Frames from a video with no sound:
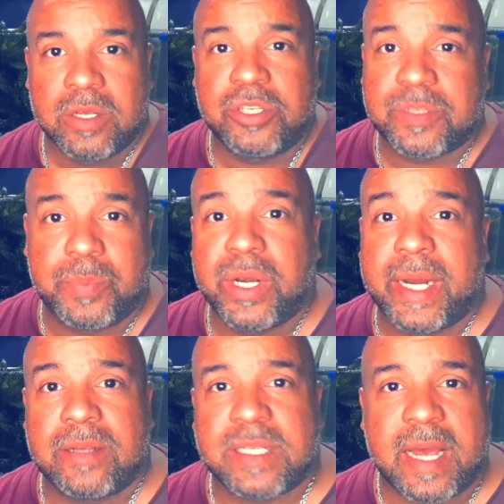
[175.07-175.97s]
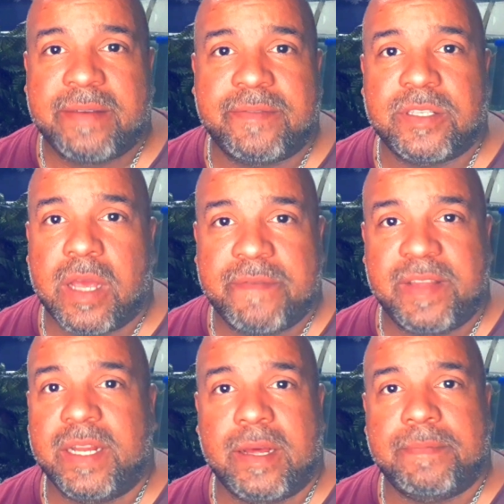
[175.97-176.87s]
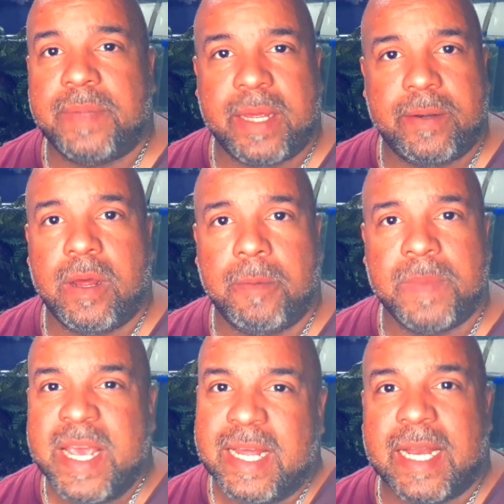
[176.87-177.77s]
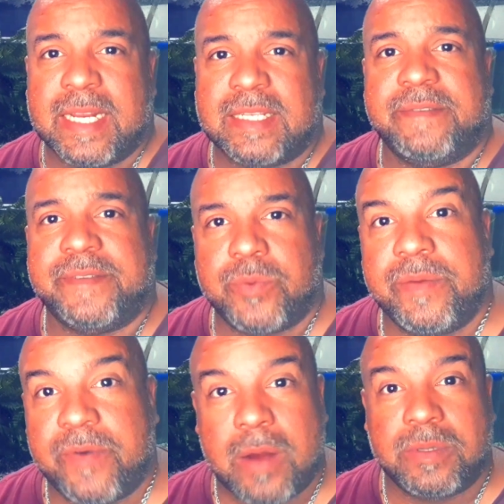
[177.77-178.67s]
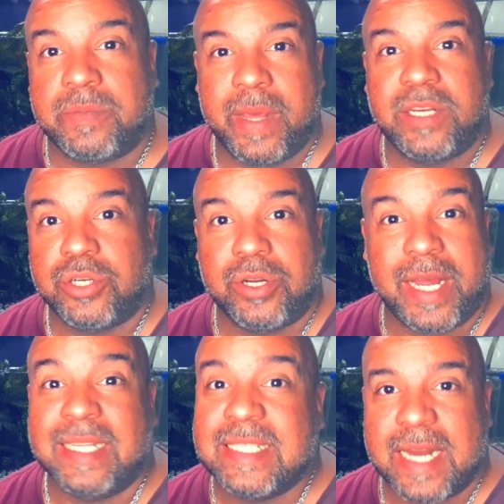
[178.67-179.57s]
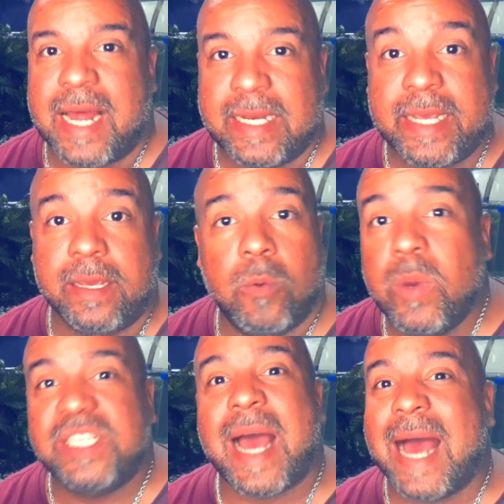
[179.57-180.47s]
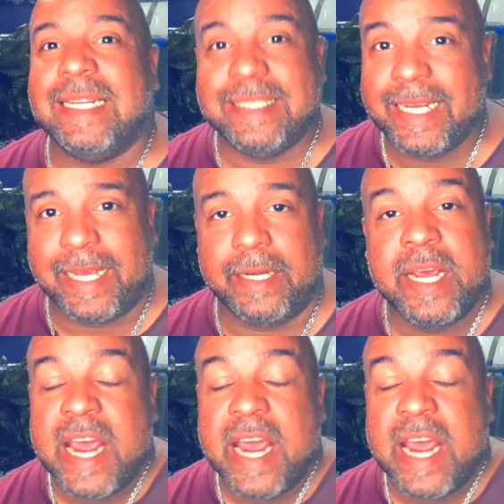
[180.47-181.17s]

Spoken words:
You just put it outside, fill it up, and let it sit for 24 hours to make sure that it's not leaking, which I did.